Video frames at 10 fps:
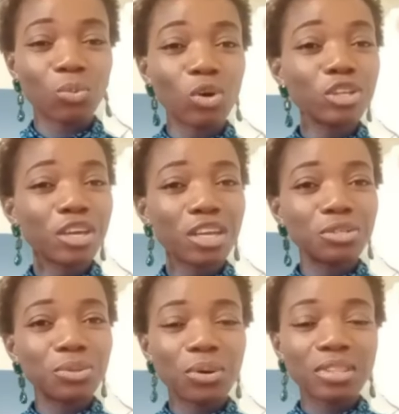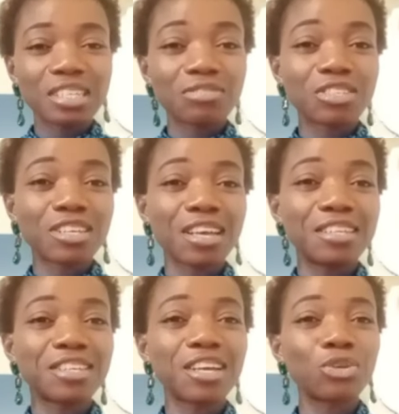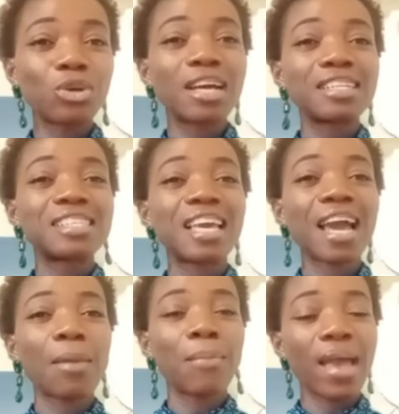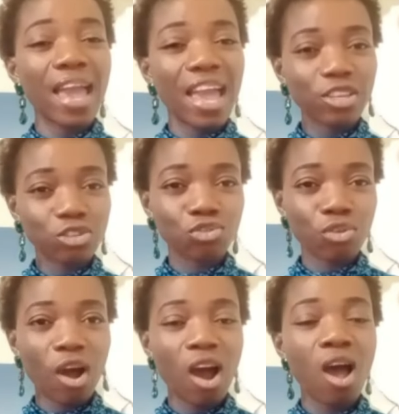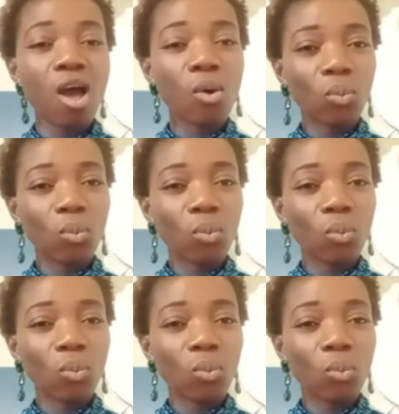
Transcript: What you can do on this visa is that you can take up extra